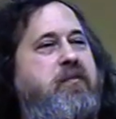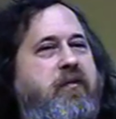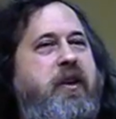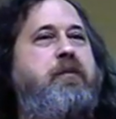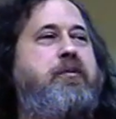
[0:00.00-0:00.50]

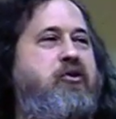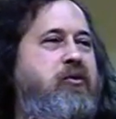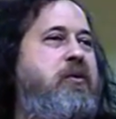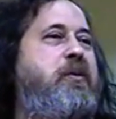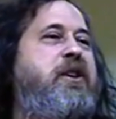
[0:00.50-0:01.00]
then
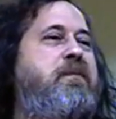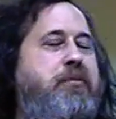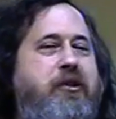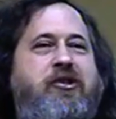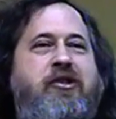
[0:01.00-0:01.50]
presumably
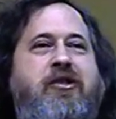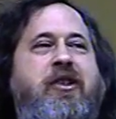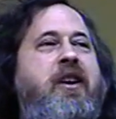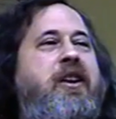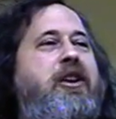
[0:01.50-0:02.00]
imprisoned
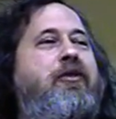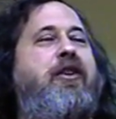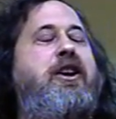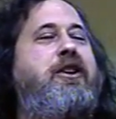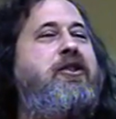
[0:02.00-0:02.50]
if
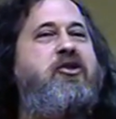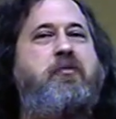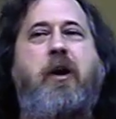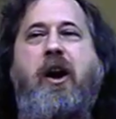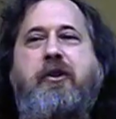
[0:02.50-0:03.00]
they
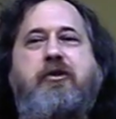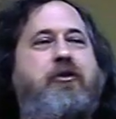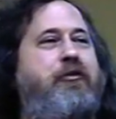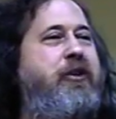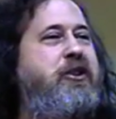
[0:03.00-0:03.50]
conspired to
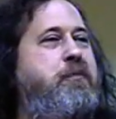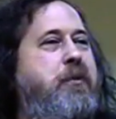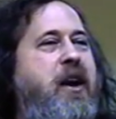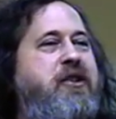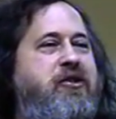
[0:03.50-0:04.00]
fix
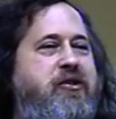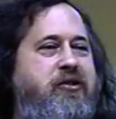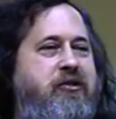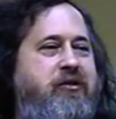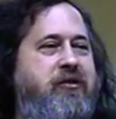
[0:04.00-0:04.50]

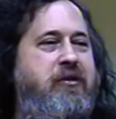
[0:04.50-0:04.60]
prices.